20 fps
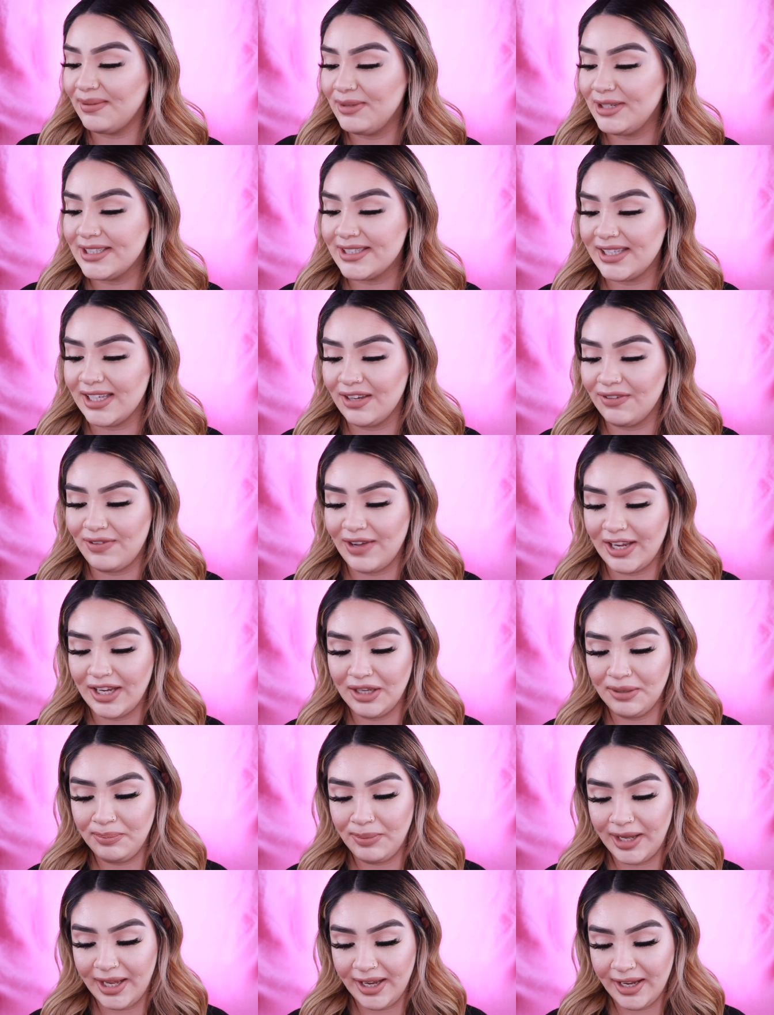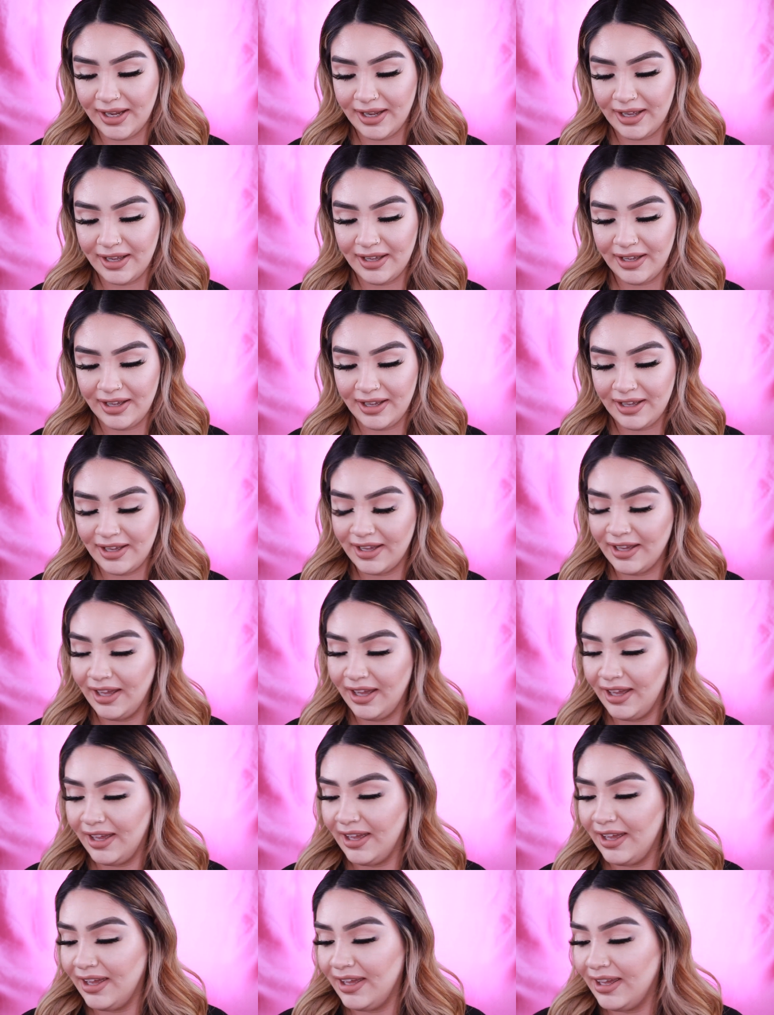let me see if I can pick
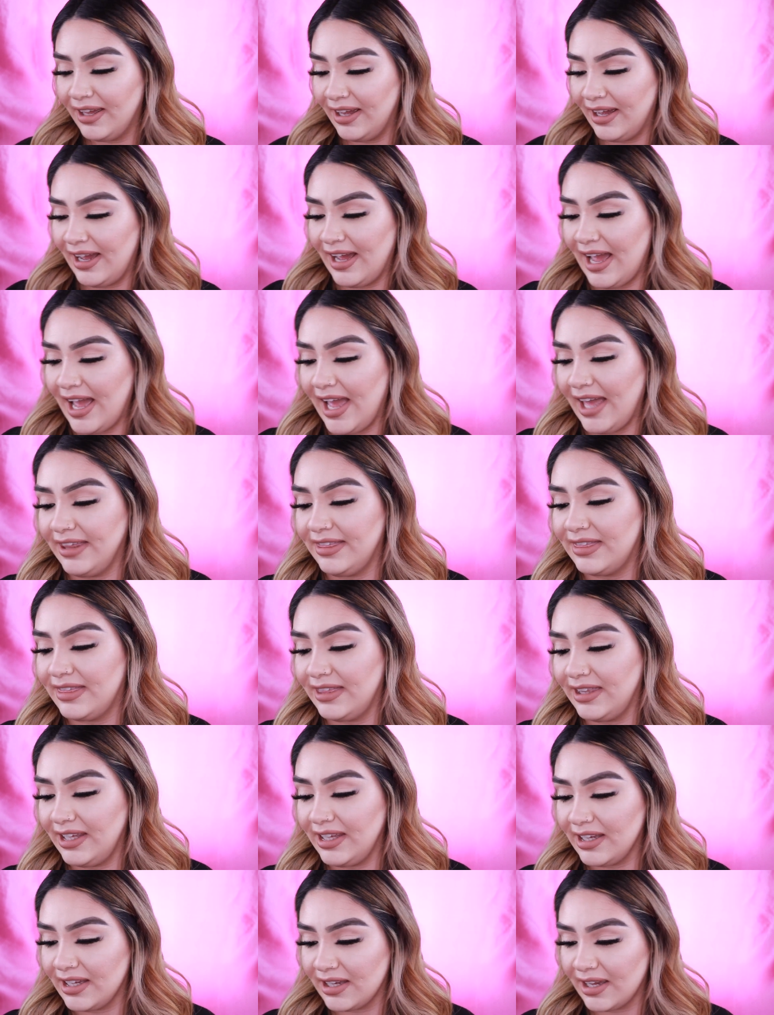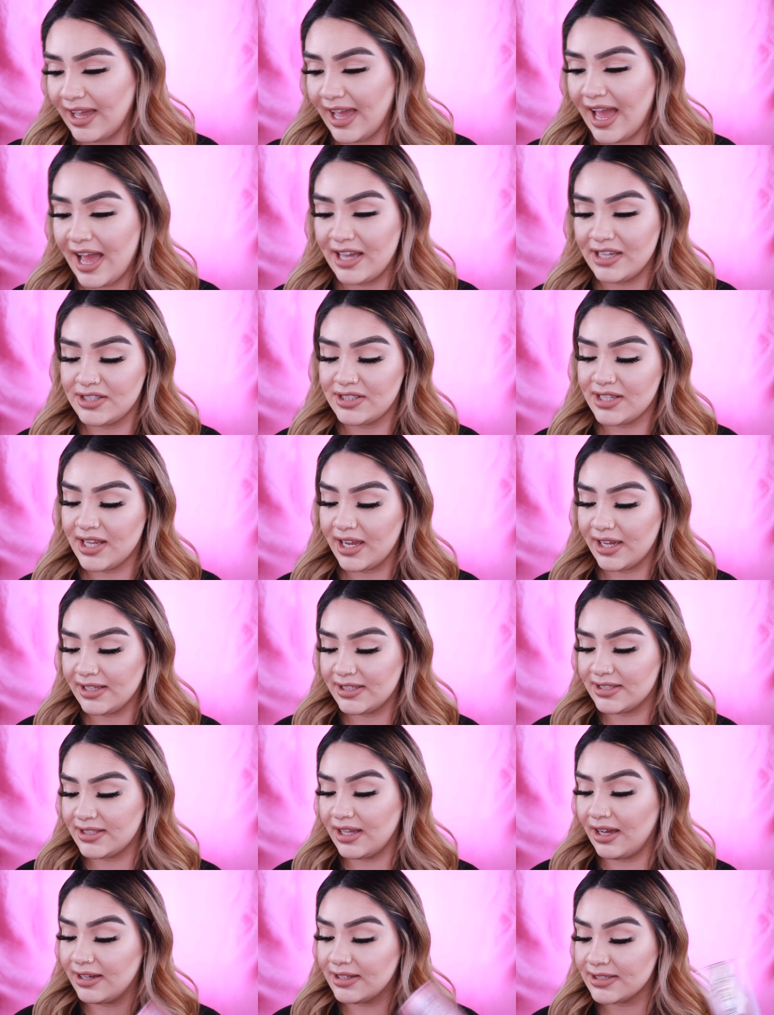I think hashtag
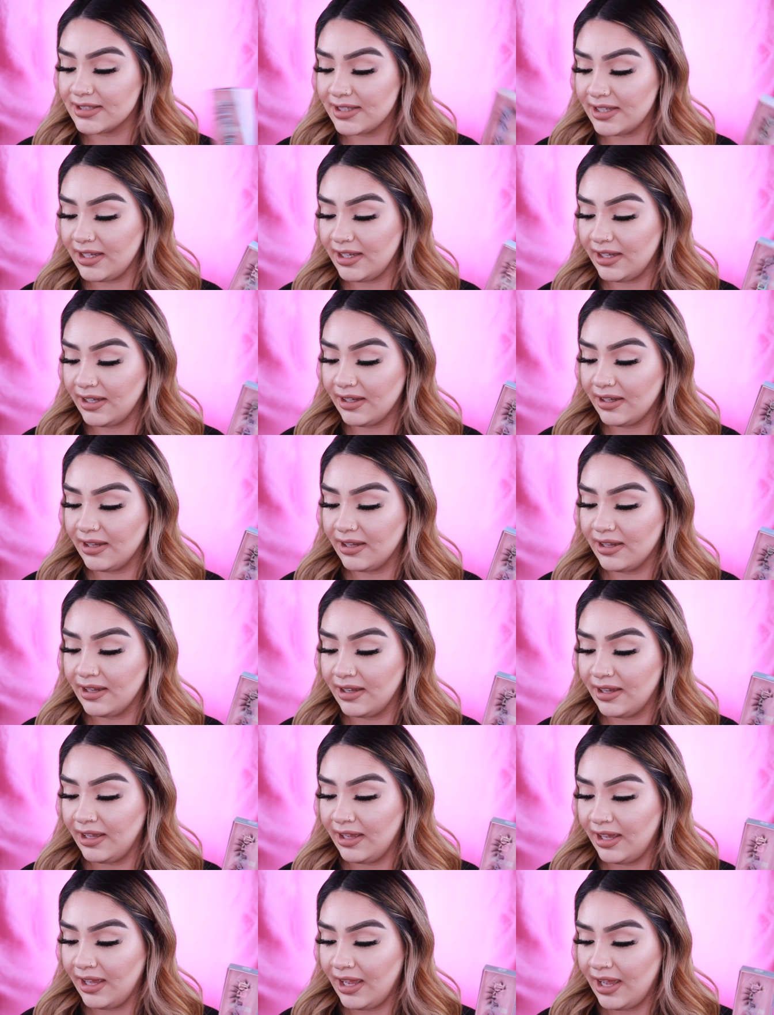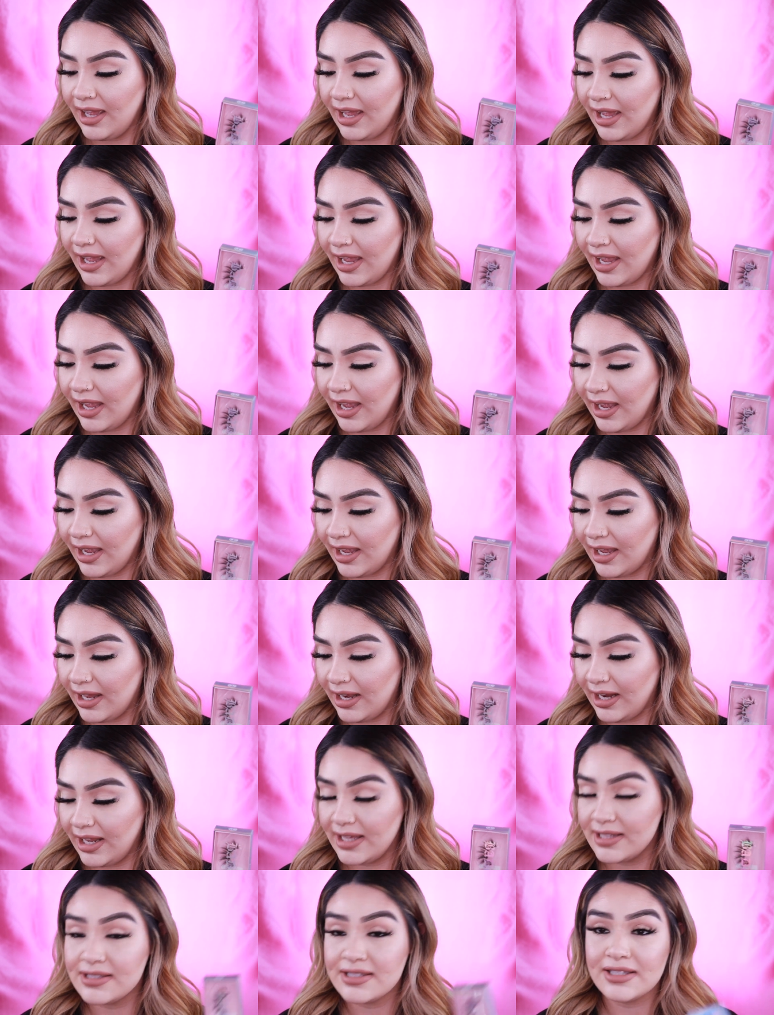saucy
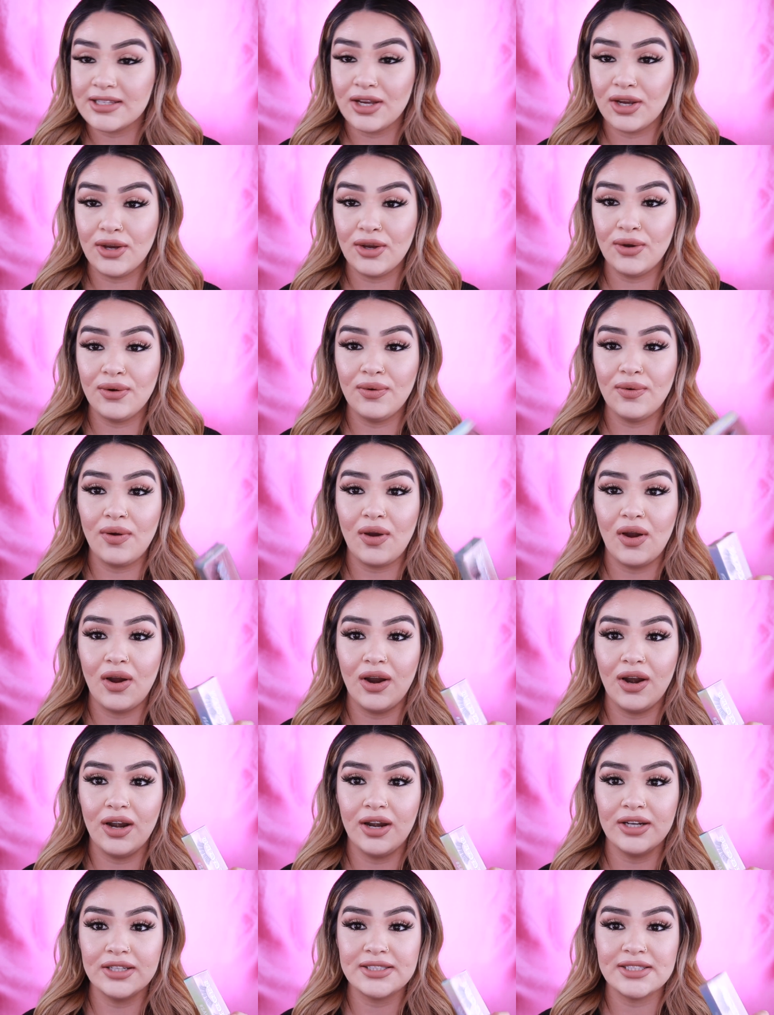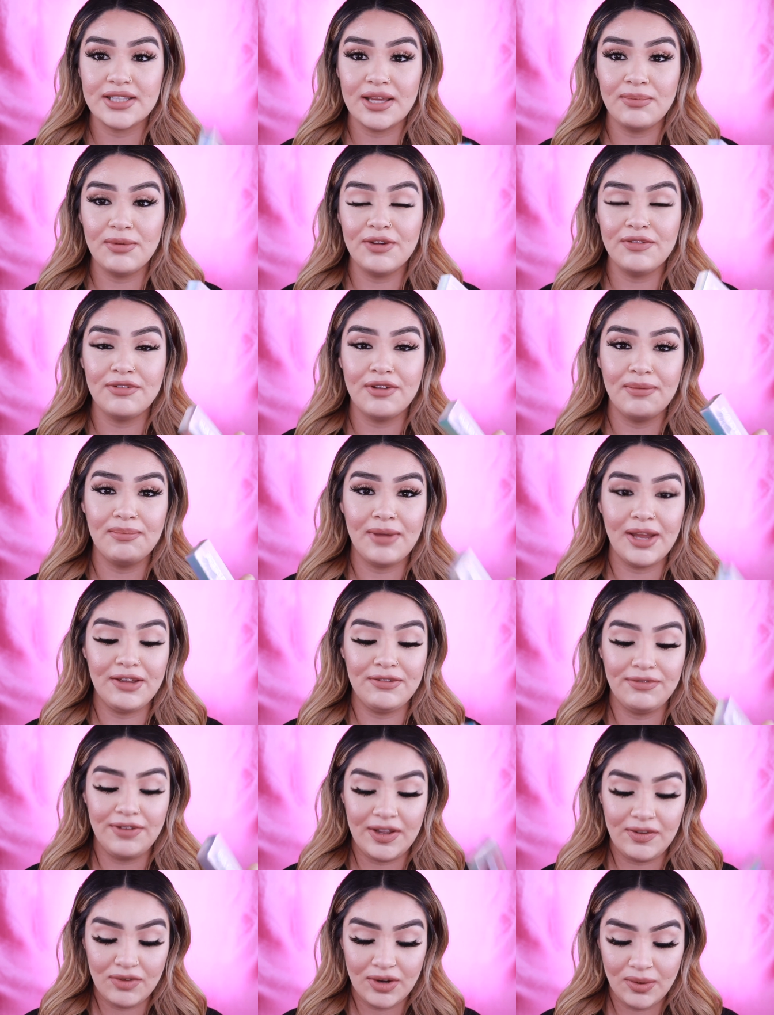and Instaho are some of my
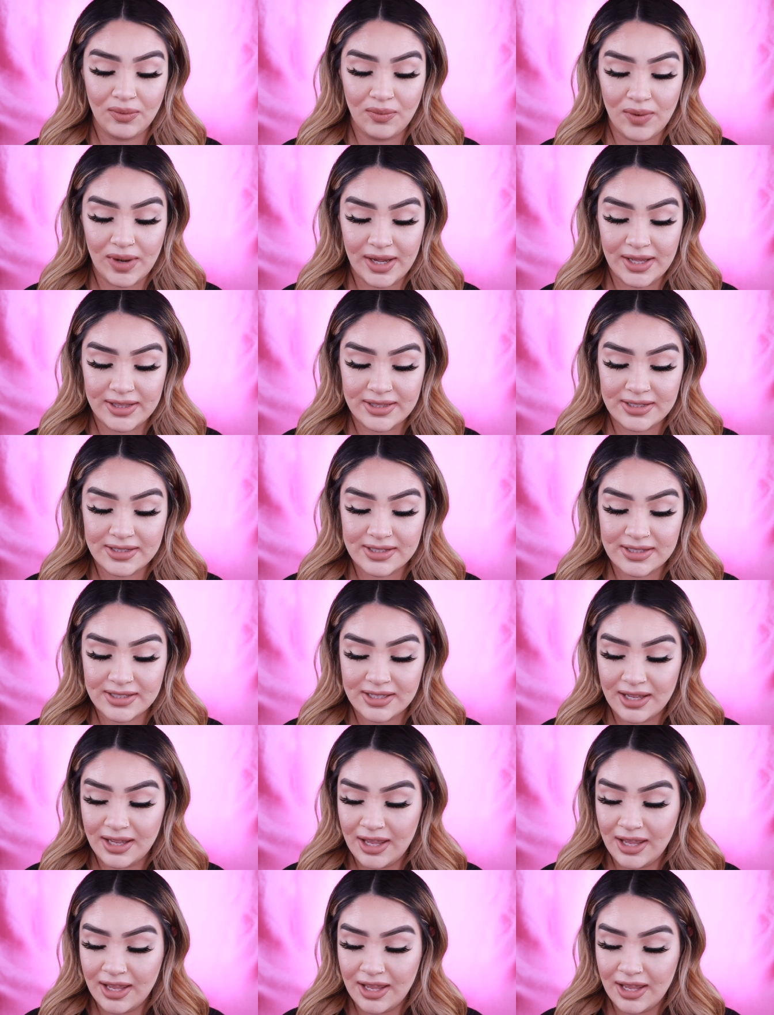favorite ones.